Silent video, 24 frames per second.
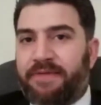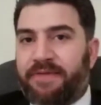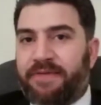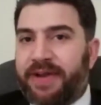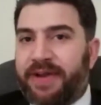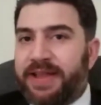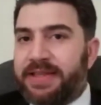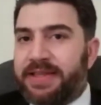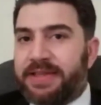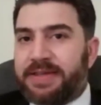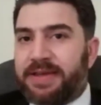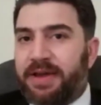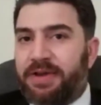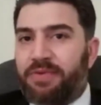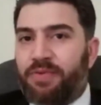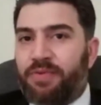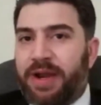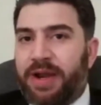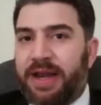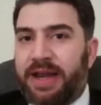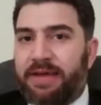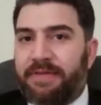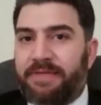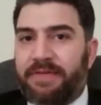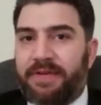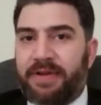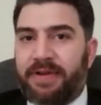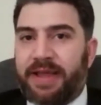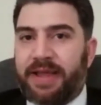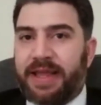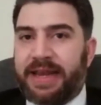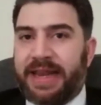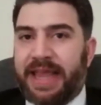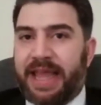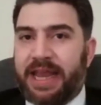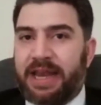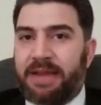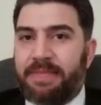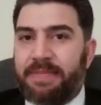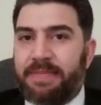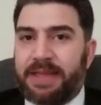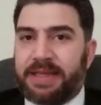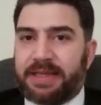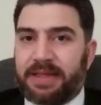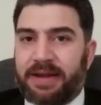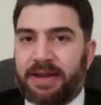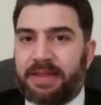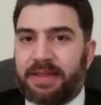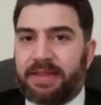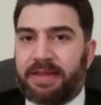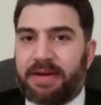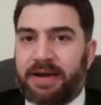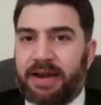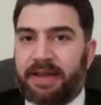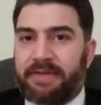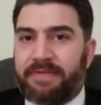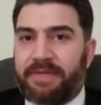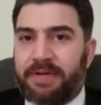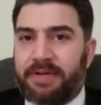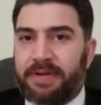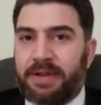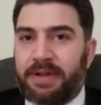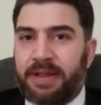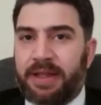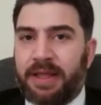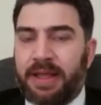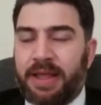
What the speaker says: friends on one level and enemies on another level.